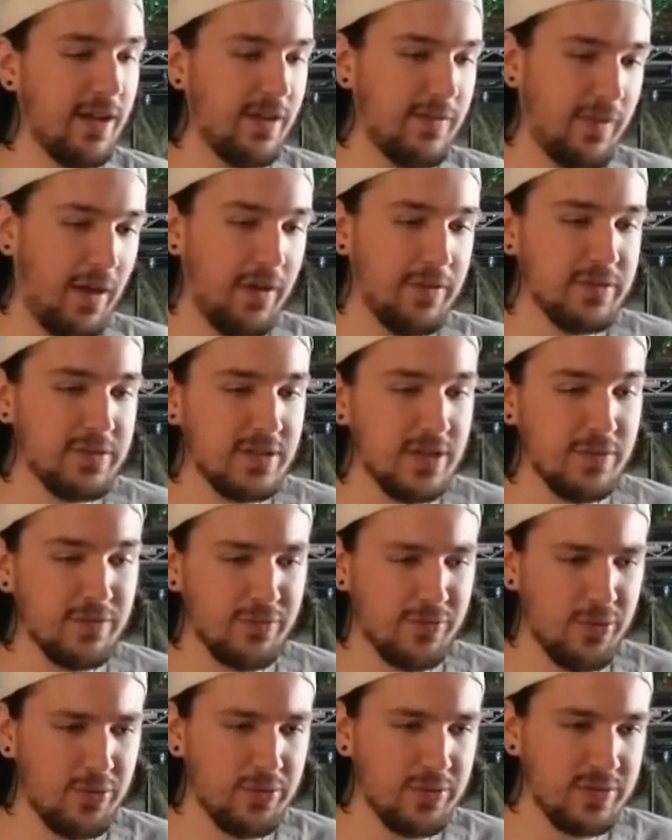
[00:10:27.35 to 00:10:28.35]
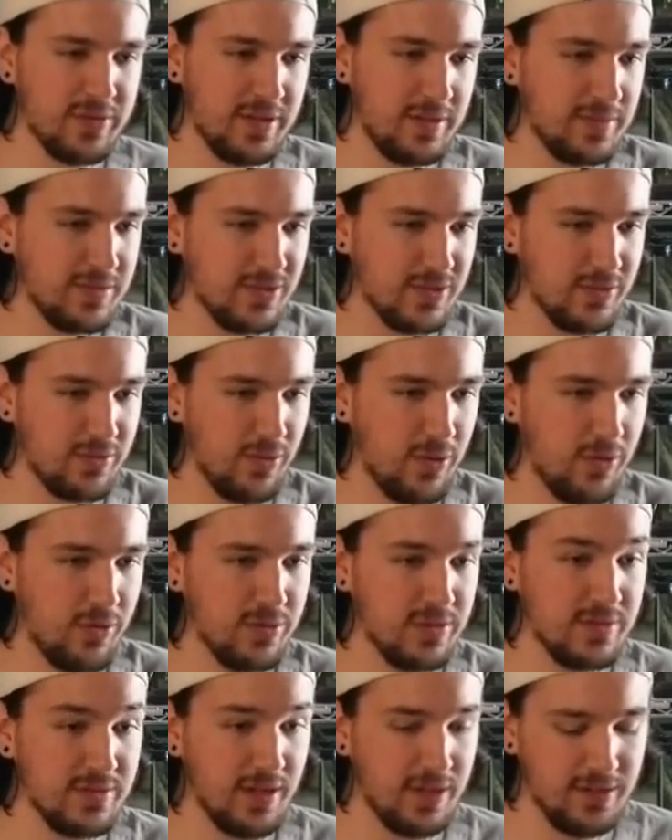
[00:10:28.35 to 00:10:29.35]
Other stuff seems to grow
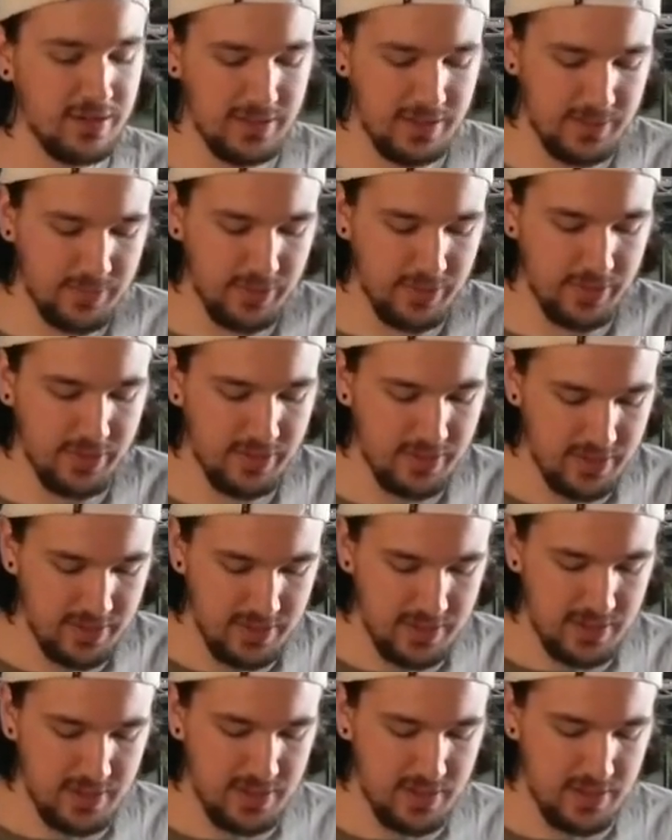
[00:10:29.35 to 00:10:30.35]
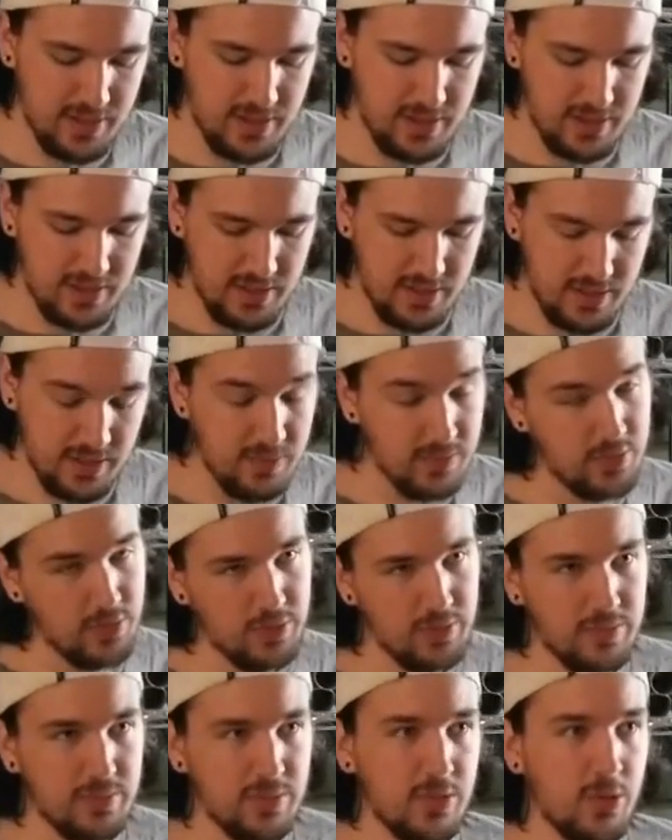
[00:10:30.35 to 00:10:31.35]
steadily, but, well,
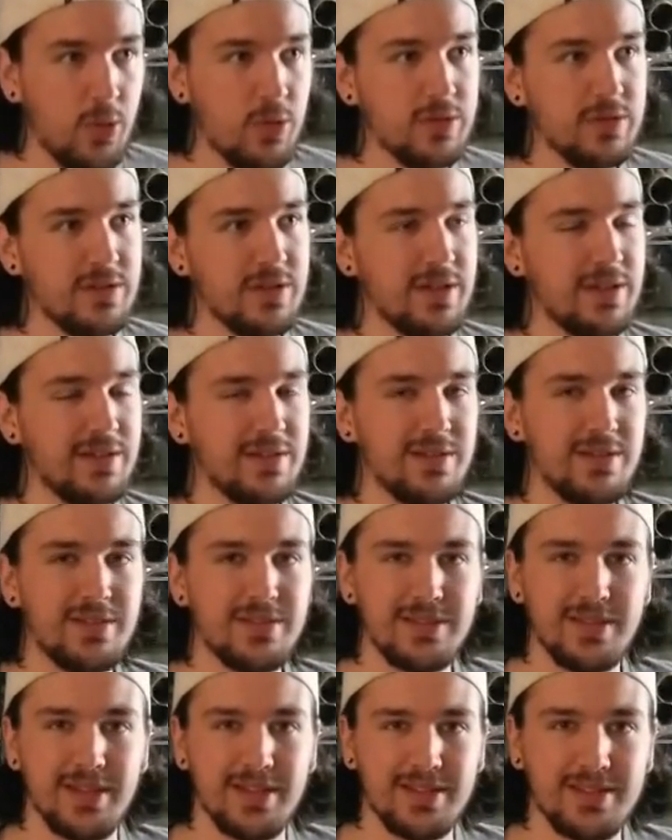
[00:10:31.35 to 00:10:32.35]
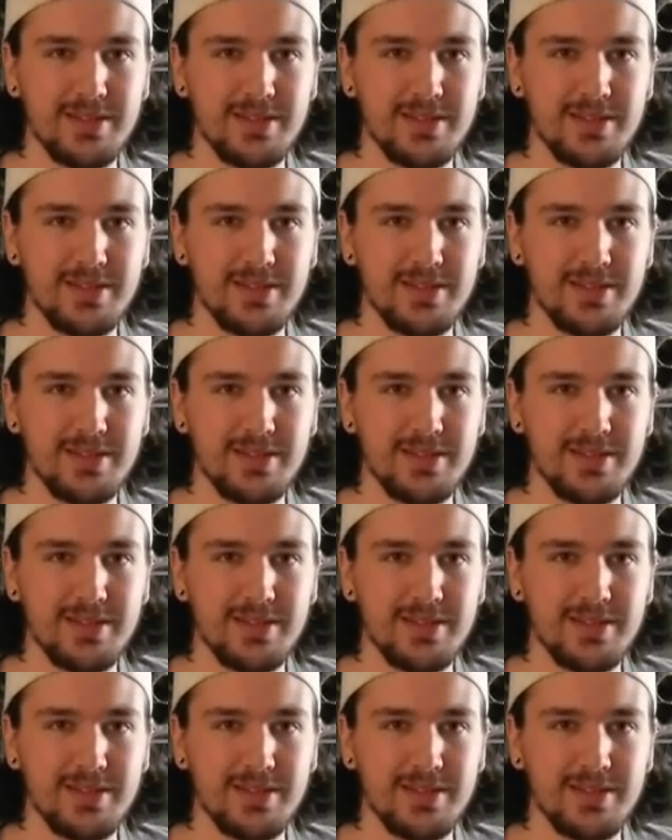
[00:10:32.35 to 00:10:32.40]
cord snakes, they